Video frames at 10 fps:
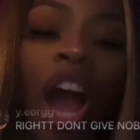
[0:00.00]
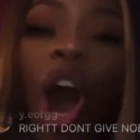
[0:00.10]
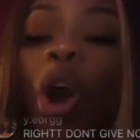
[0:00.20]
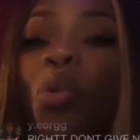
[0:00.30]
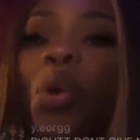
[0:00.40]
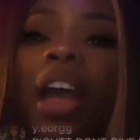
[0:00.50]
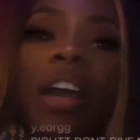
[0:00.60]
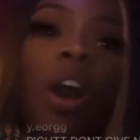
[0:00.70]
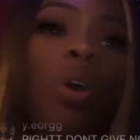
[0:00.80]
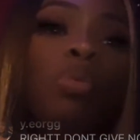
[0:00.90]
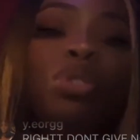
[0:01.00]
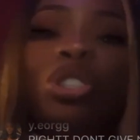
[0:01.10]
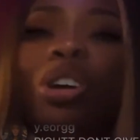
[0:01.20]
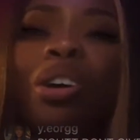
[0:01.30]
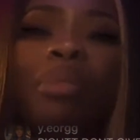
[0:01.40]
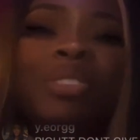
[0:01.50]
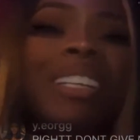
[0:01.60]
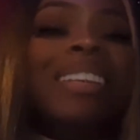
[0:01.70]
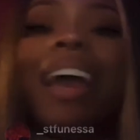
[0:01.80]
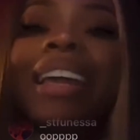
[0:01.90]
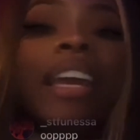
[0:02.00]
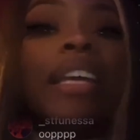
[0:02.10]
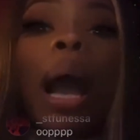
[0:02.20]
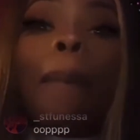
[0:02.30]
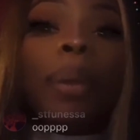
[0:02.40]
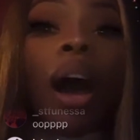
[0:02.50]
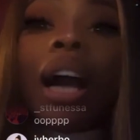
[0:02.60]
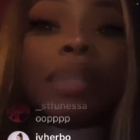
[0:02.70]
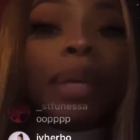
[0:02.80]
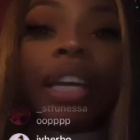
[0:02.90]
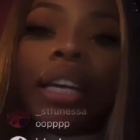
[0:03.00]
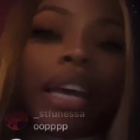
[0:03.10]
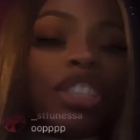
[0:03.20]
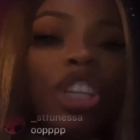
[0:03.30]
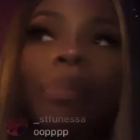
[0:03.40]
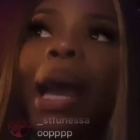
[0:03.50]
Oh, oh, um, and then y'all blogs be eating that shit up.